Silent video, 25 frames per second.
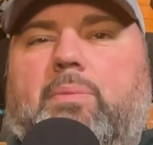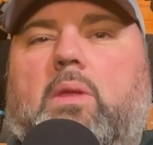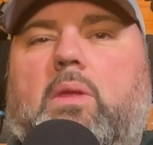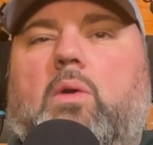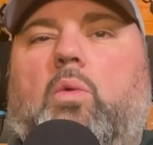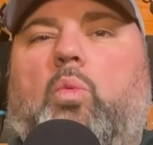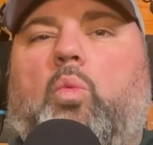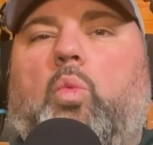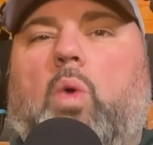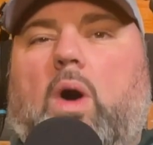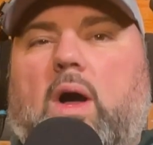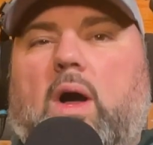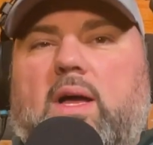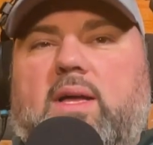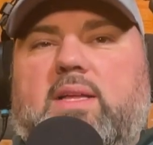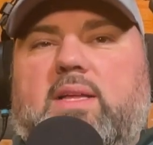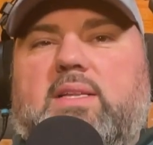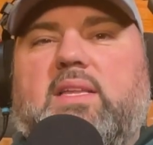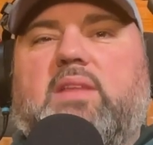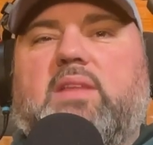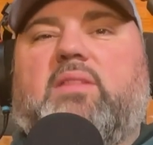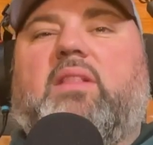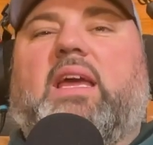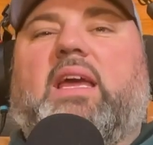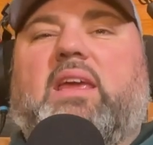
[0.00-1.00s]
was
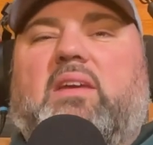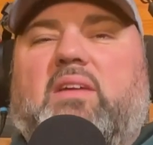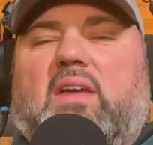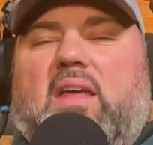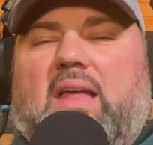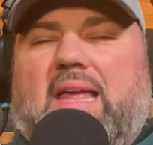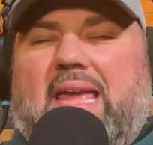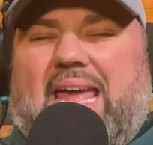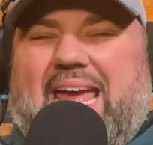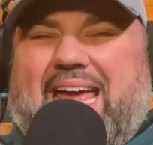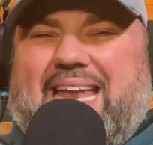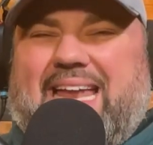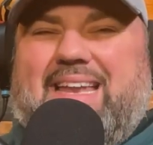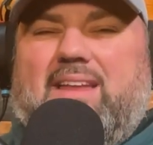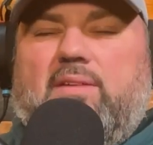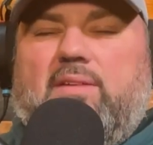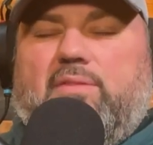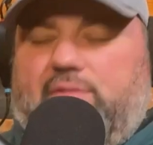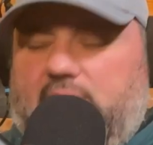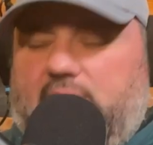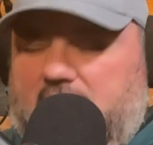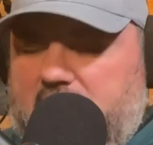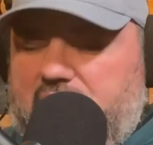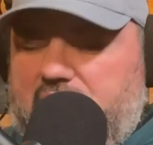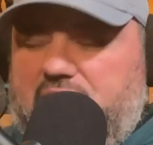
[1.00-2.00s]
like, and
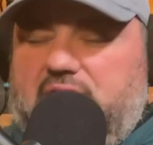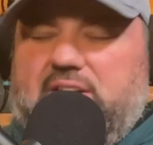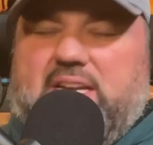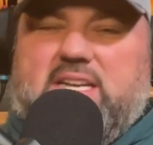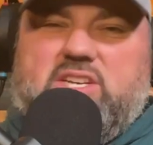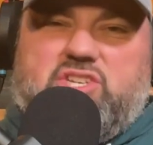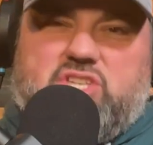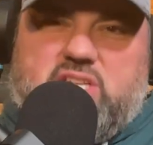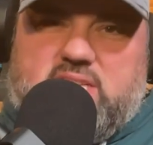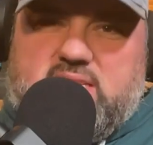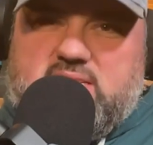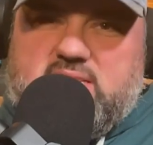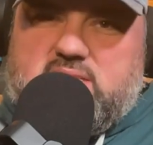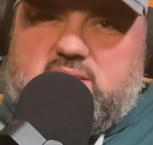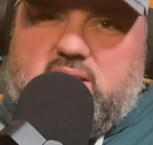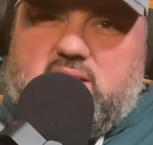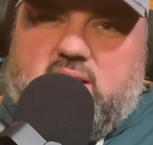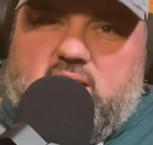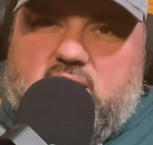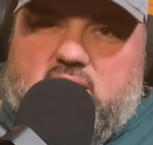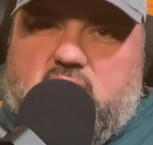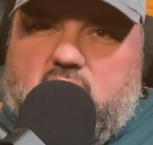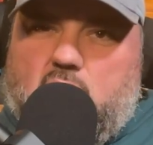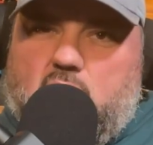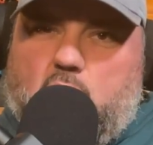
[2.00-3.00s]
like finished his
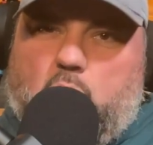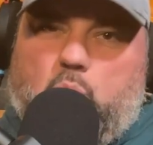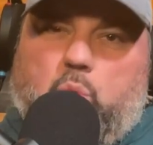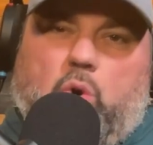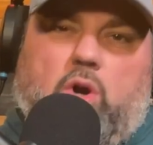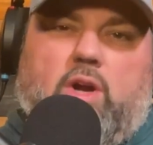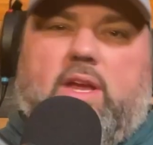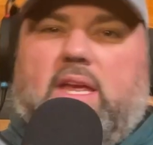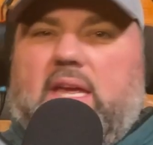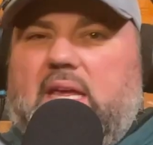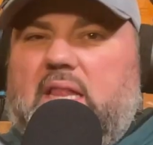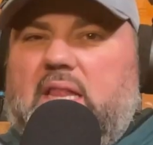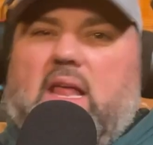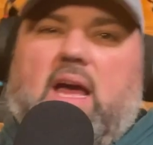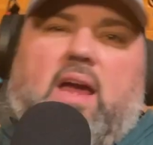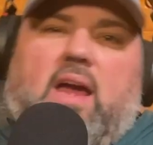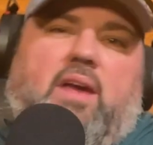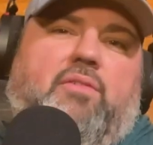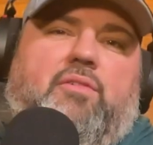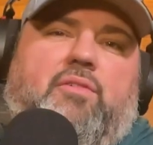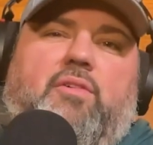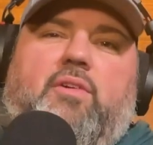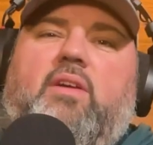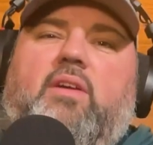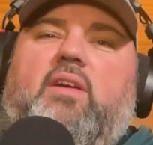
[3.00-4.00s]
working
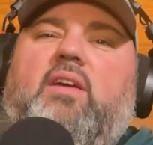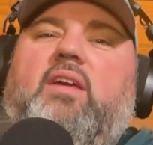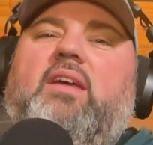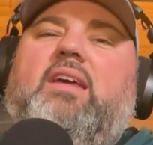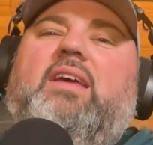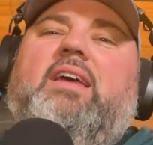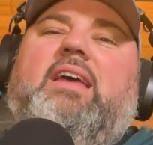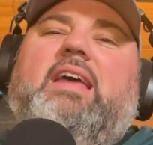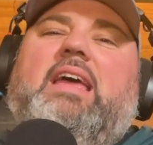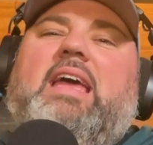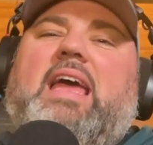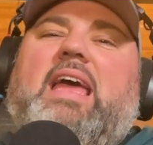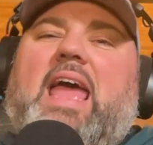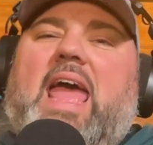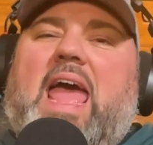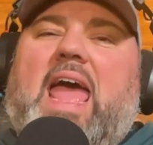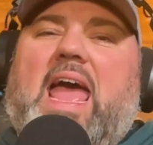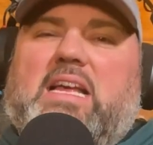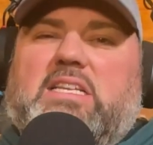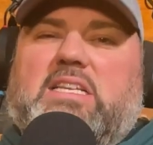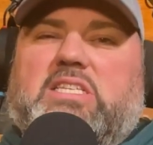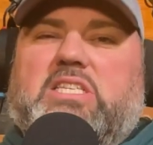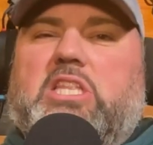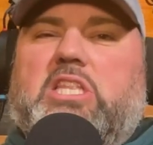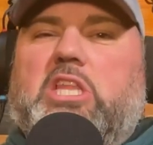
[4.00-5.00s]
life
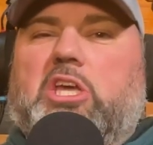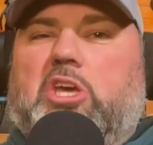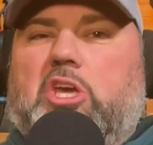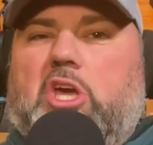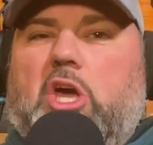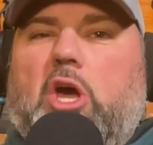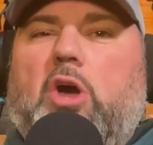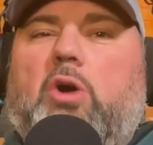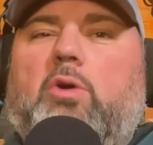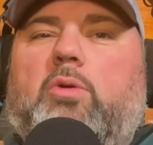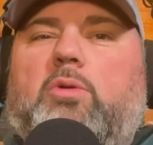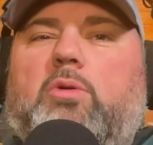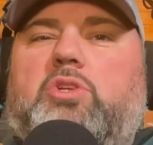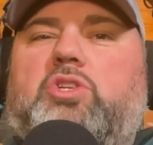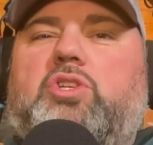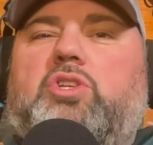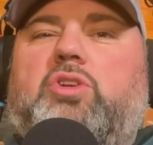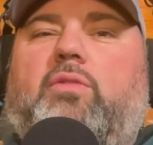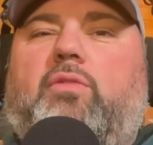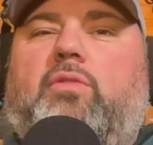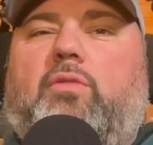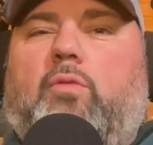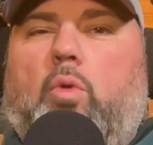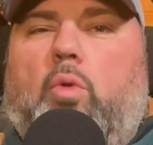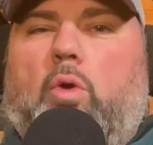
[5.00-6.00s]
as the coach
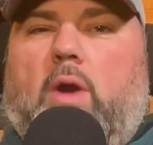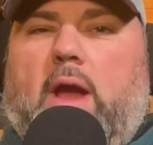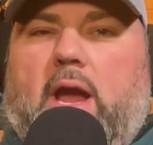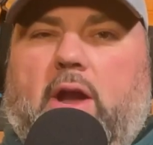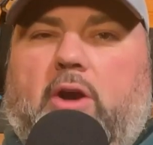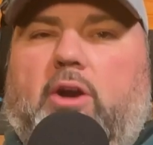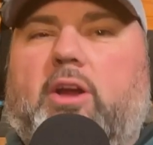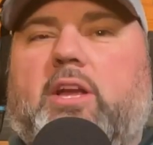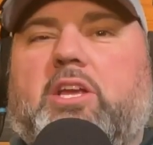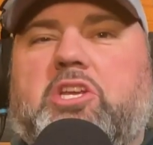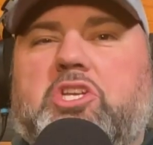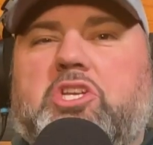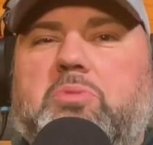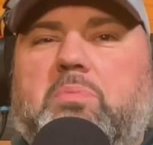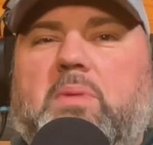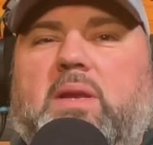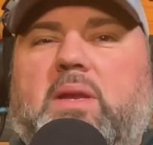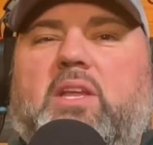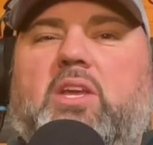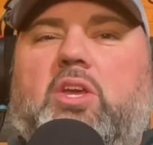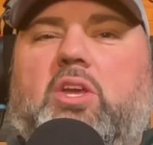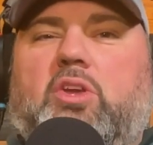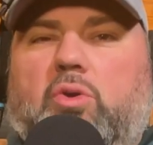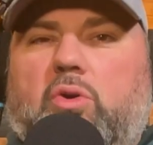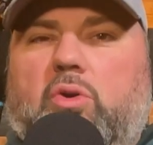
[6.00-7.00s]
for Eric Schmidt
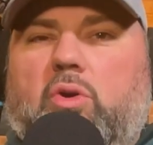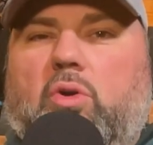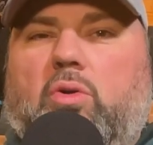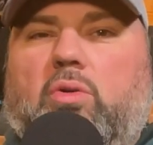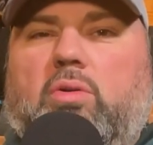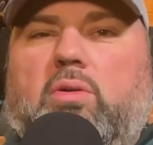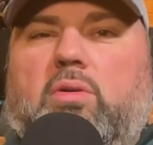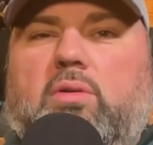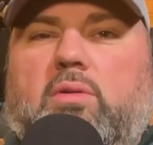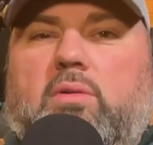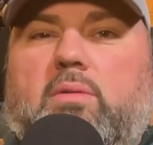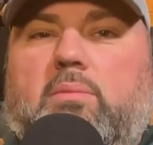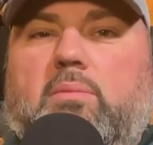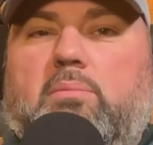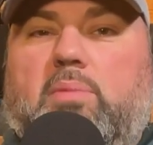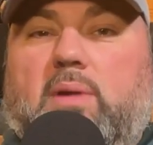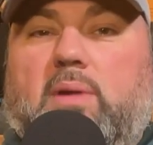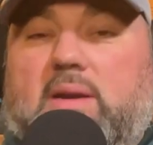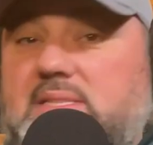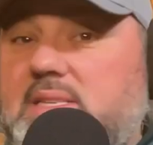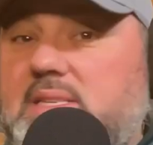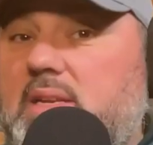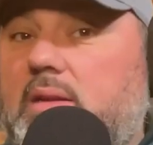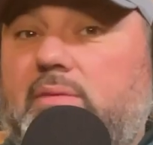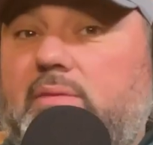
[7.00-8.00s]
at Google,
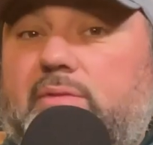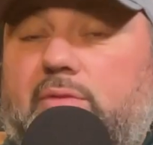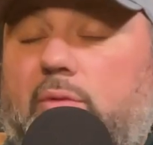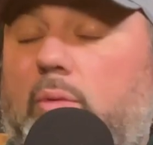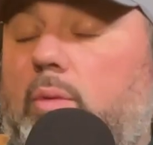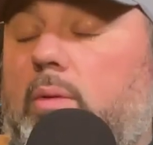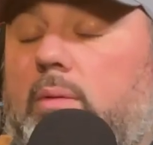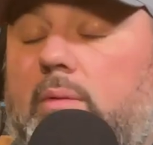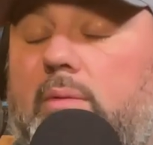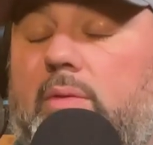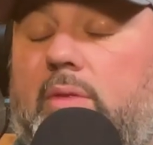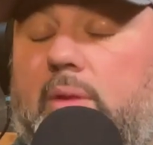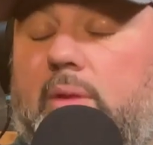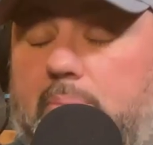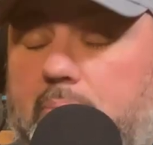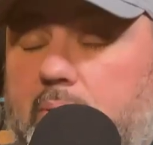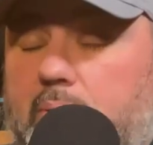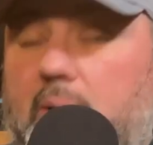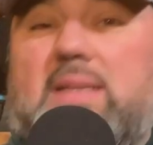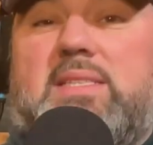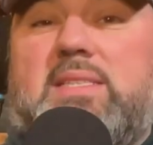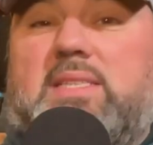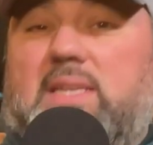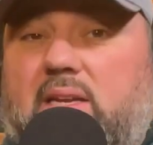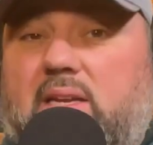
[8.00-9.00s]
president for the
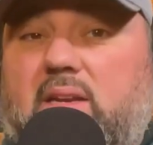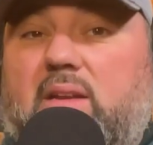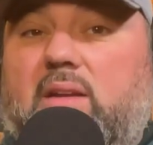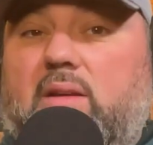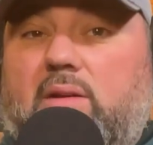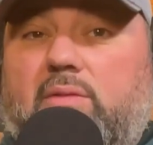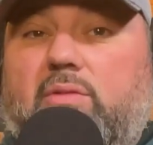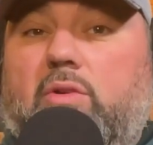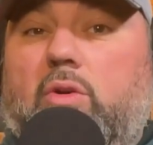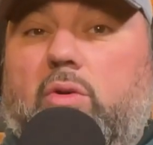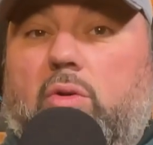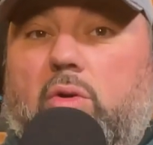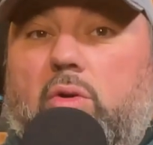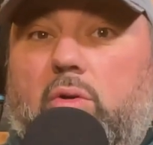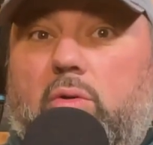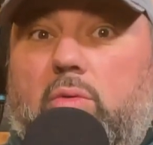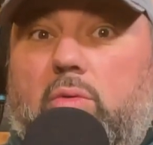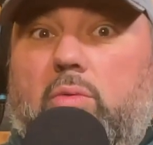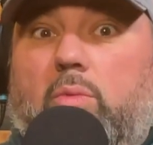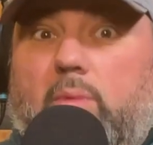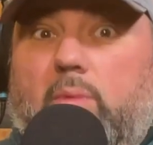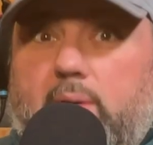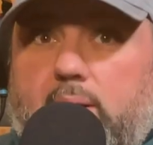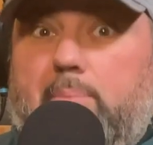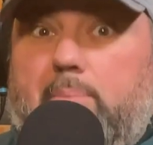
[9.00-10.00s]
president of Google
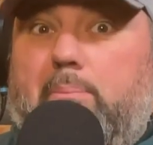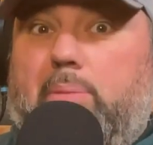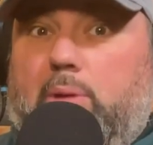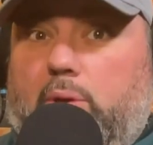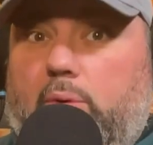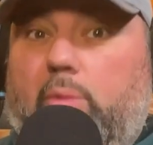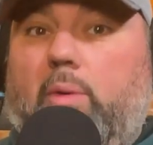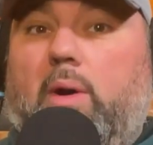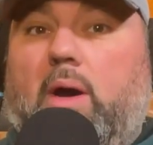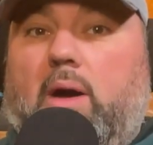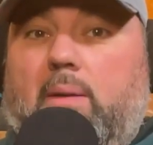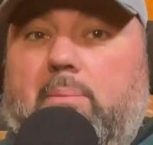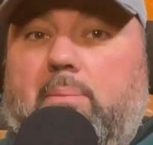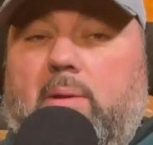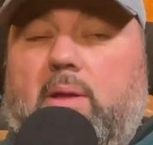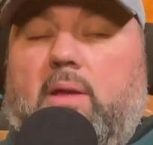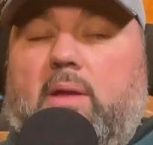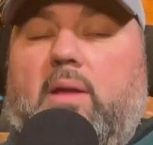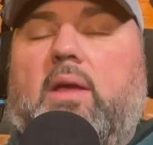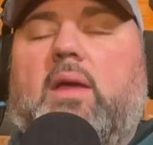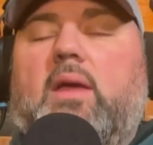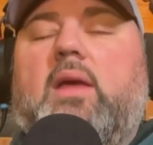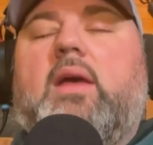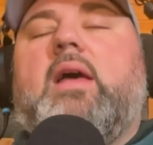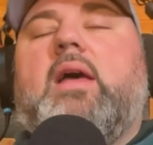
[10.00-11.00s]
when it blew up,
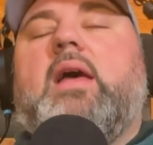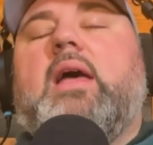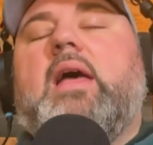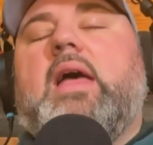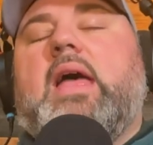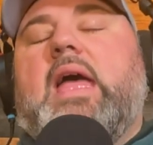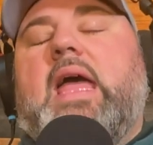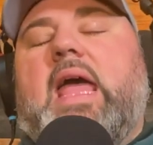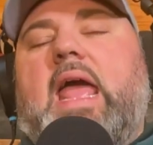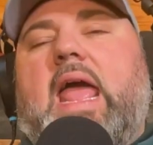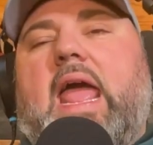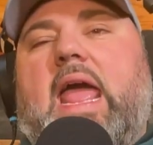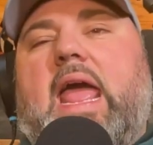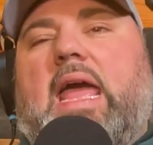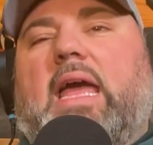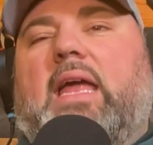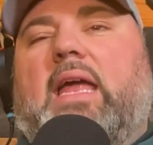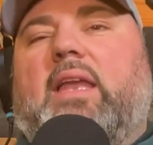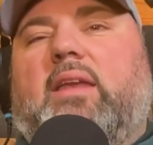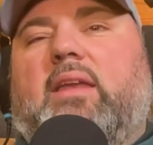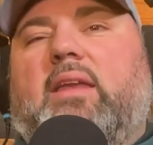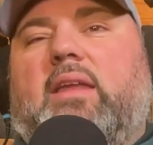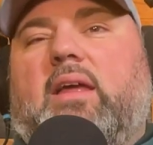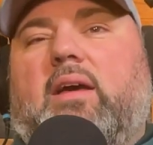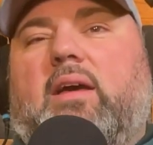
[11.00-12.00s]

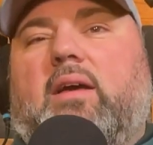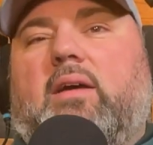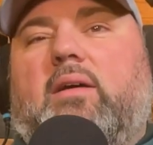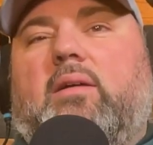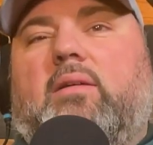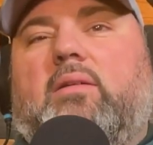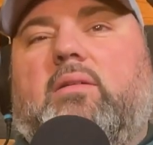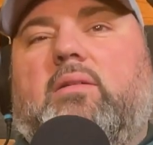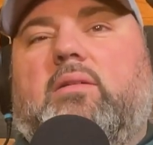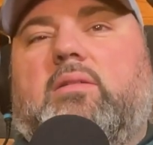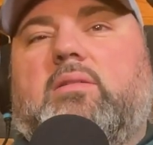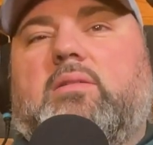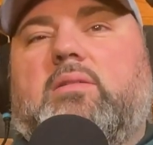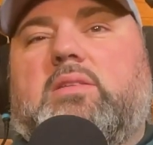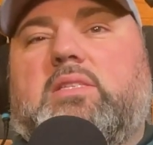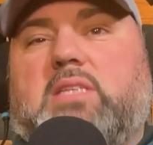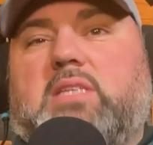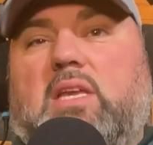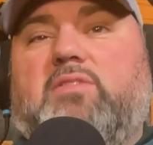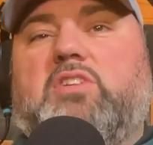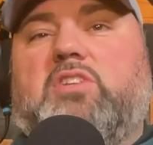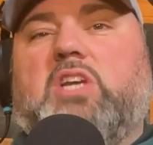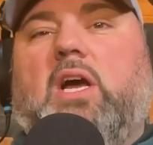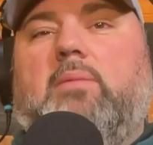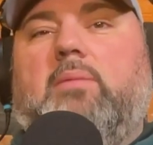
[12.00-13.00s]
and uh,
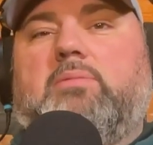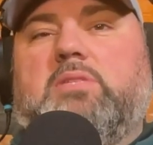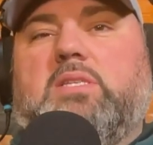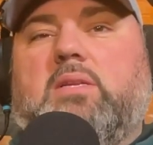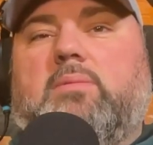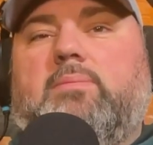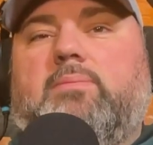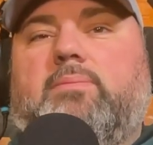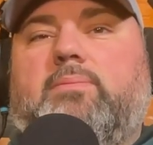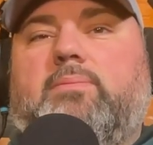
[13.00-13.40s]
Steve Jobs